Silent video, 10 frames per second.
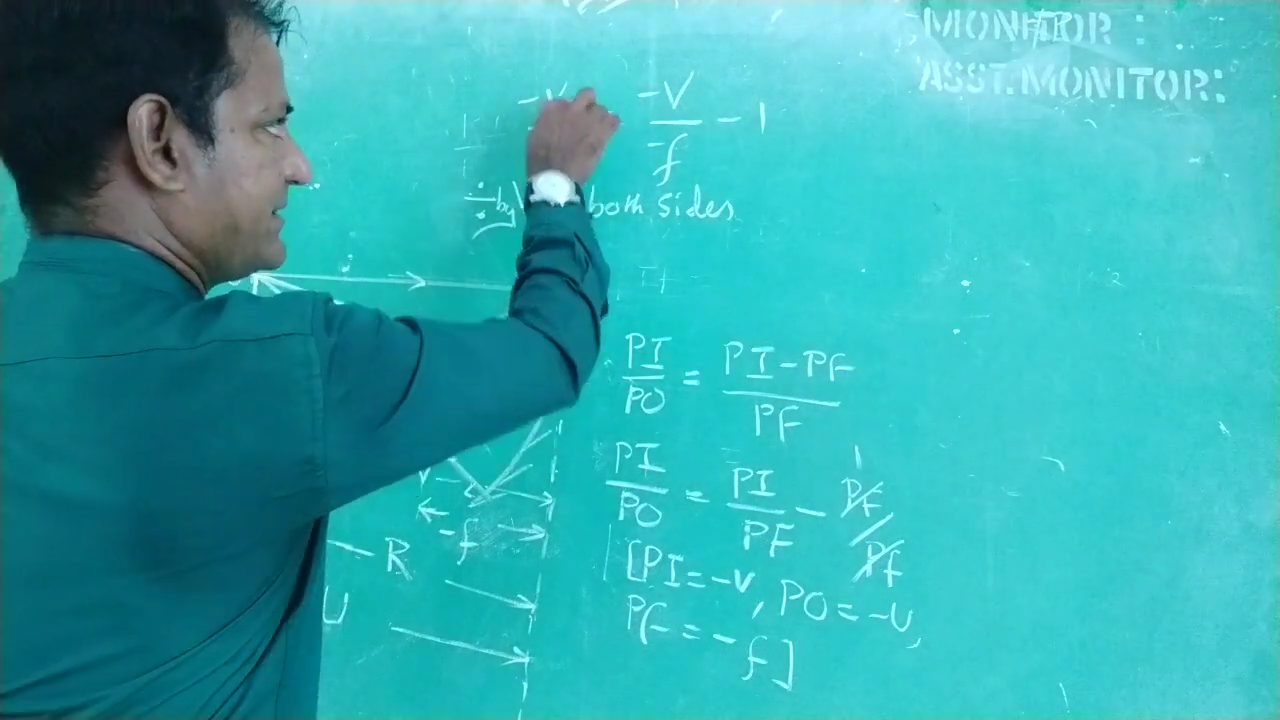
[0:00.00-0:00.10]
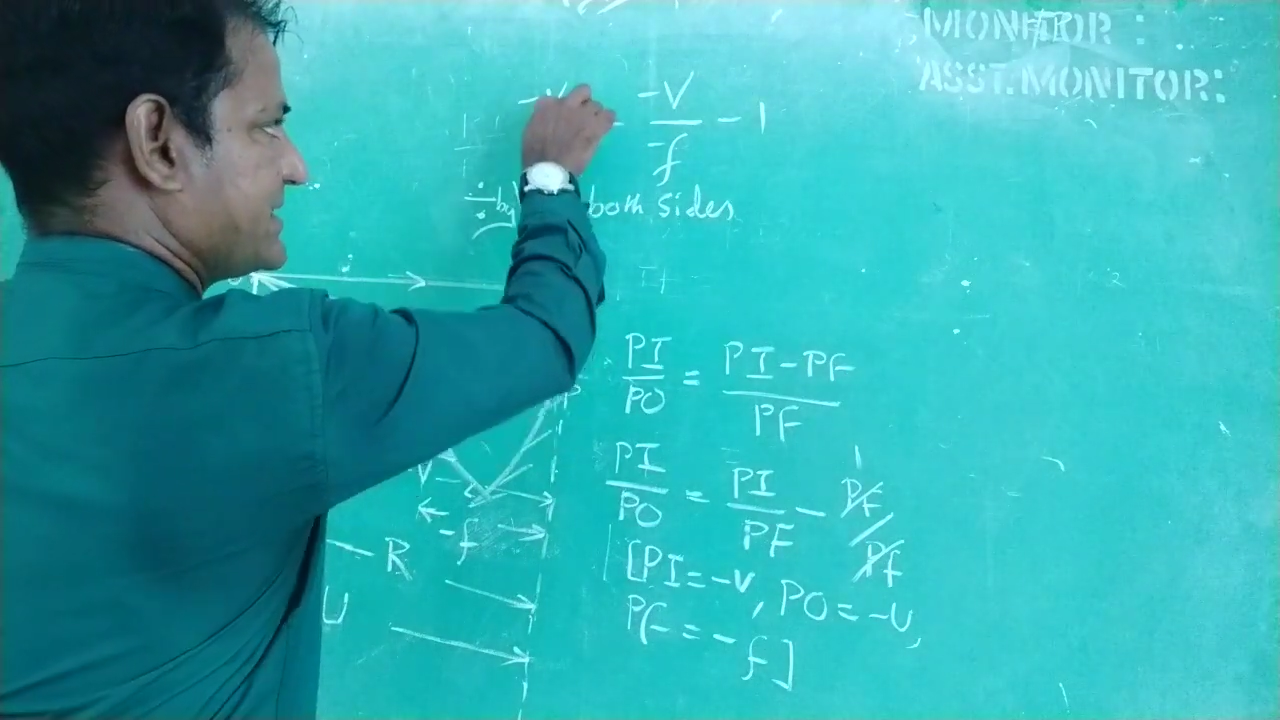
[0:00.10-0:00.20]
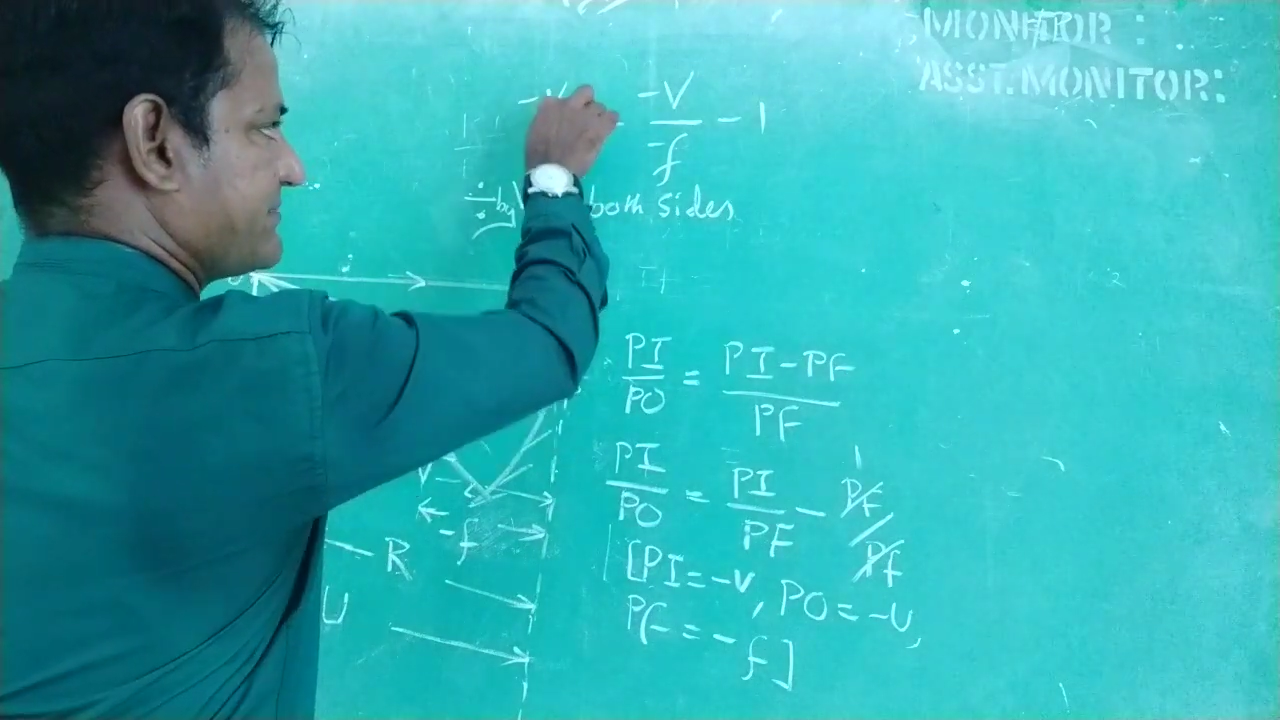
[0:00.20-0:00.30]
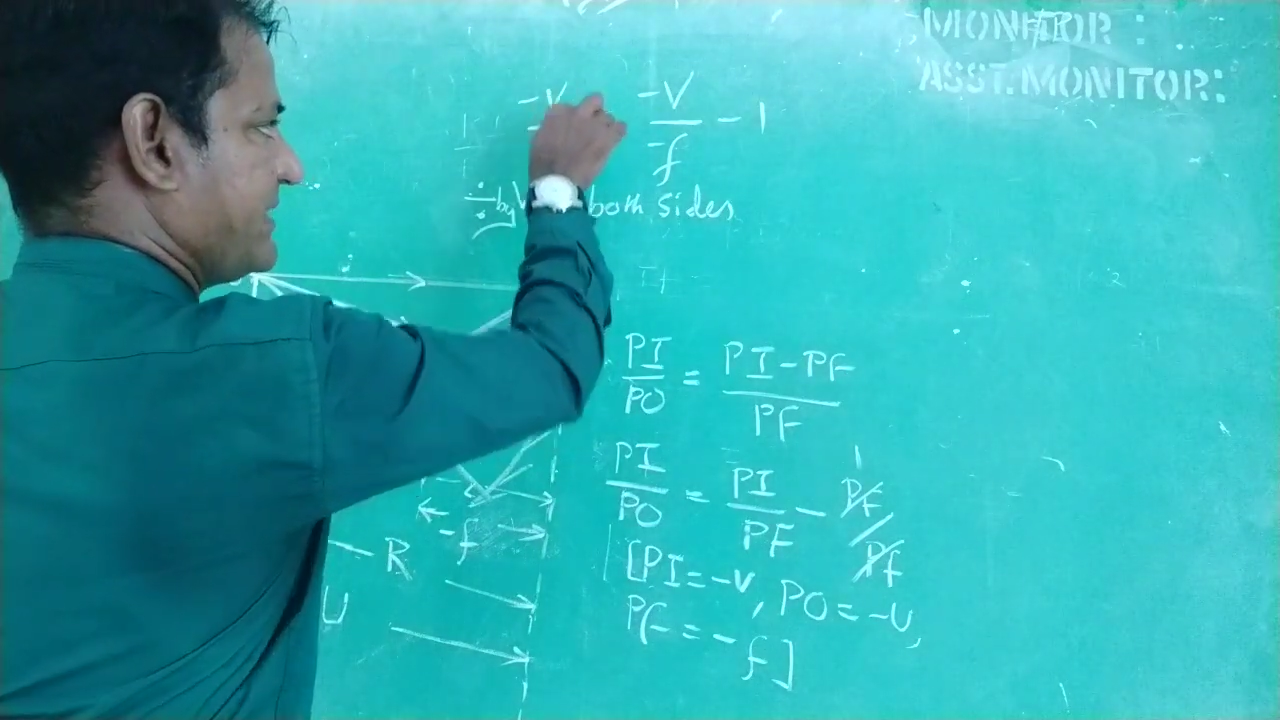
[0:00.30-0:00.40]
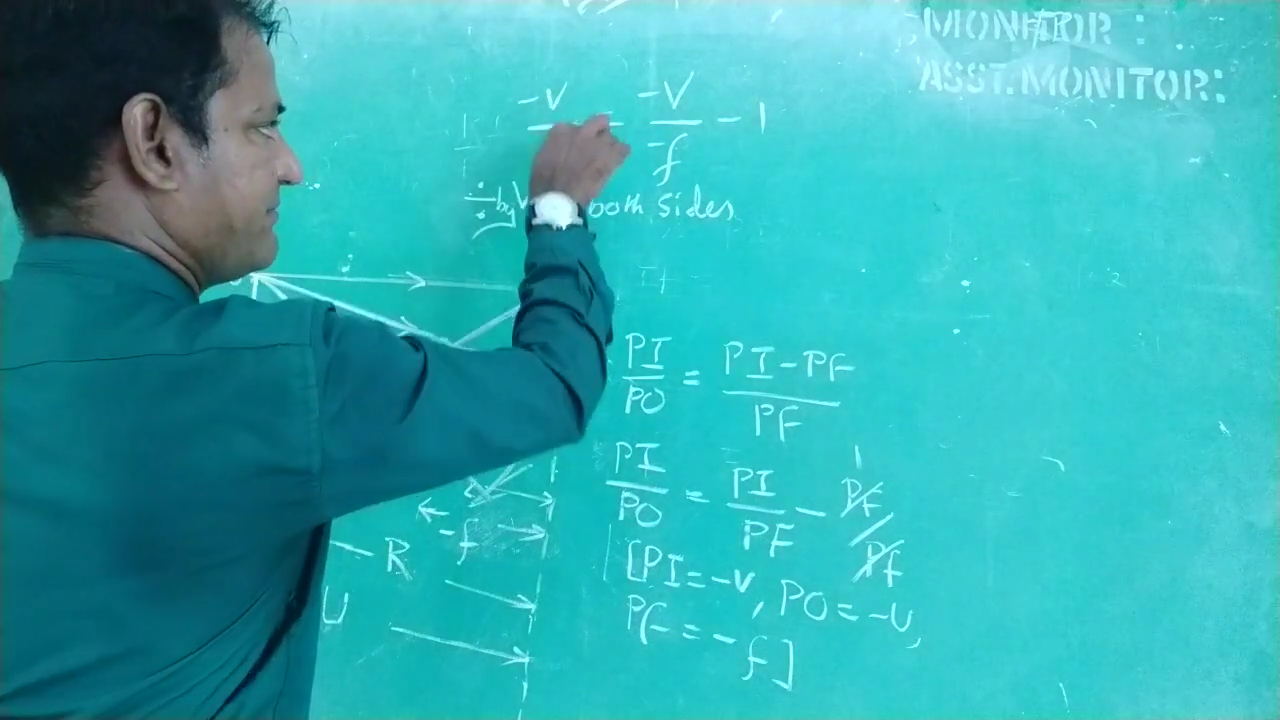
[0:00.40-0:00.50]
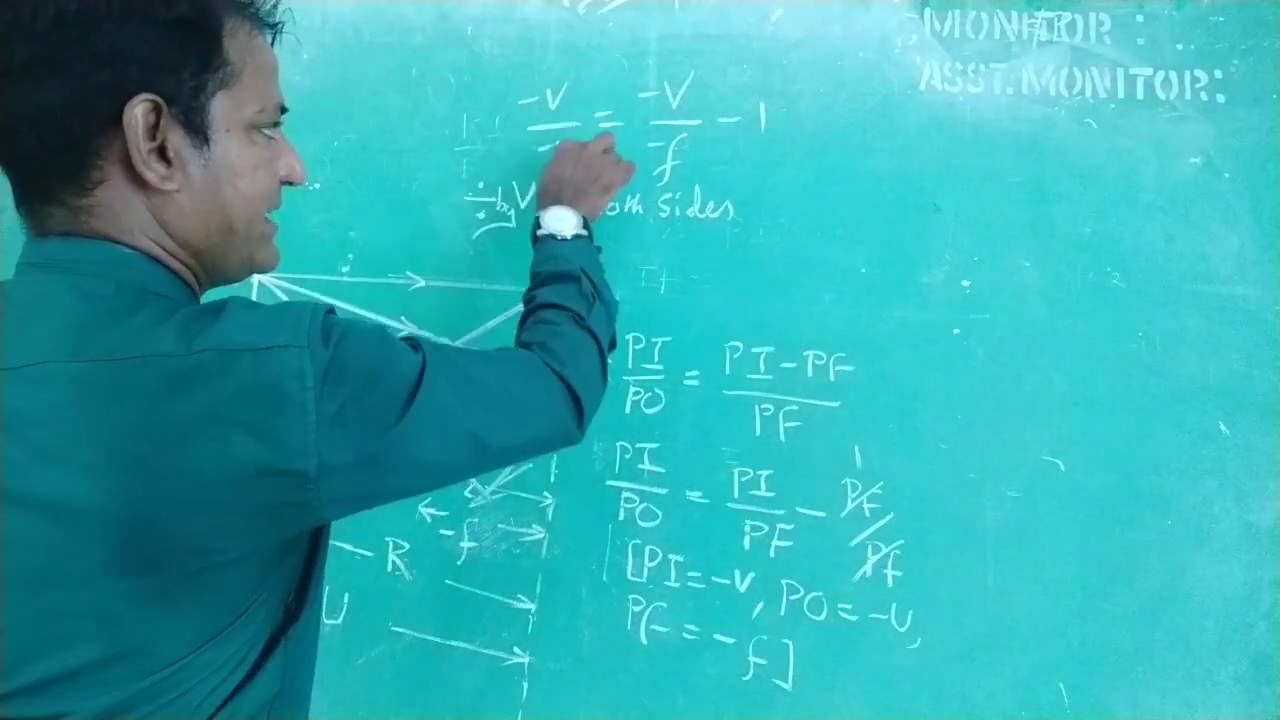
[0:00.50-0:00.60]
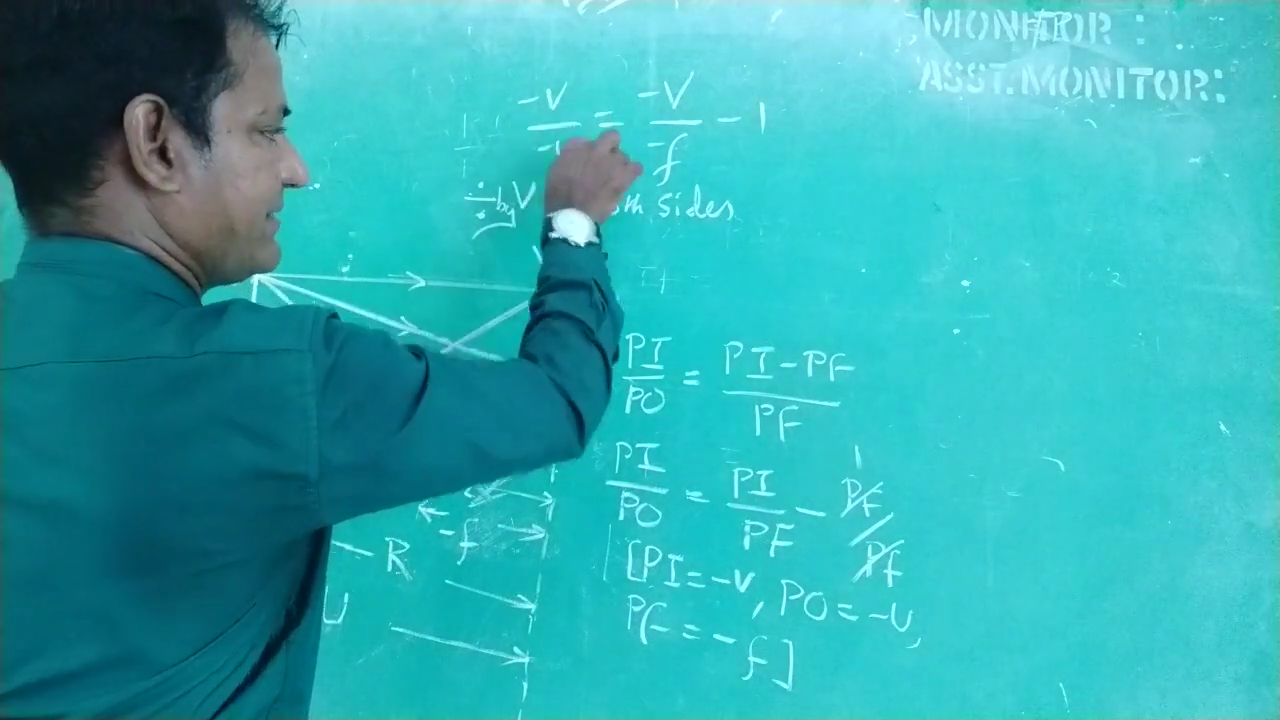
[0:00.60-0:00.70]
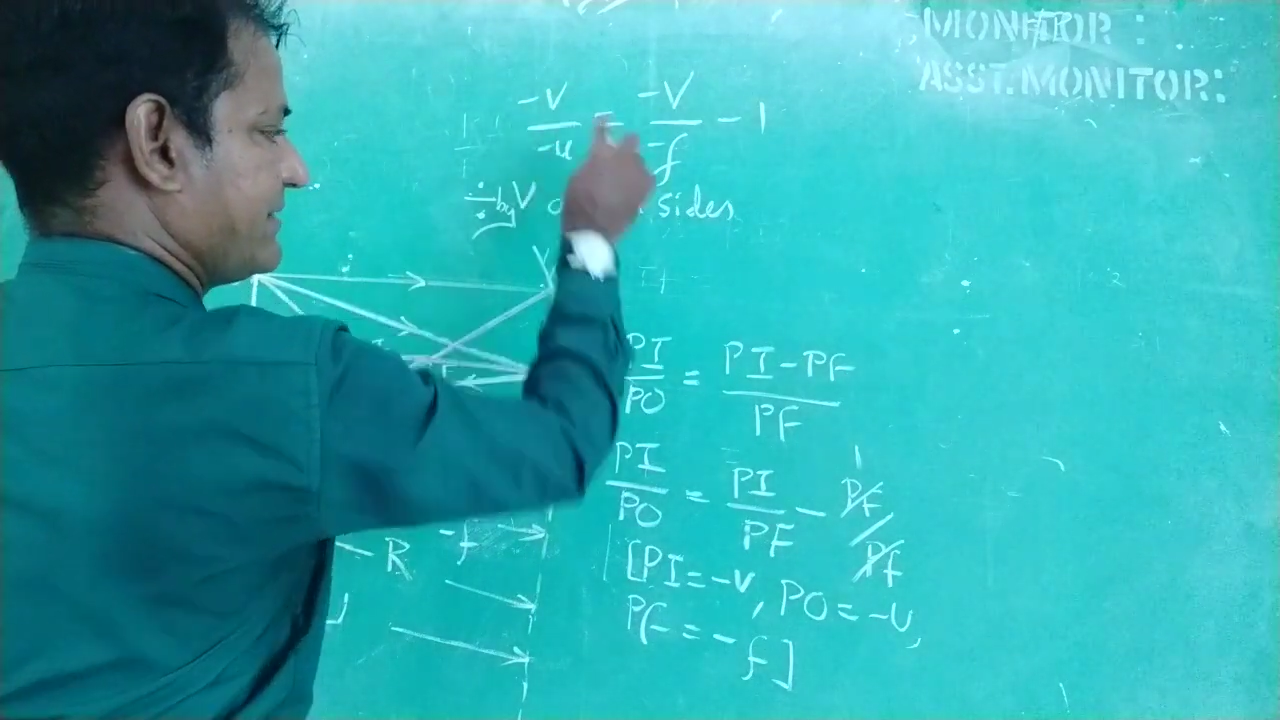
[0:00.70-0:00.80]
this V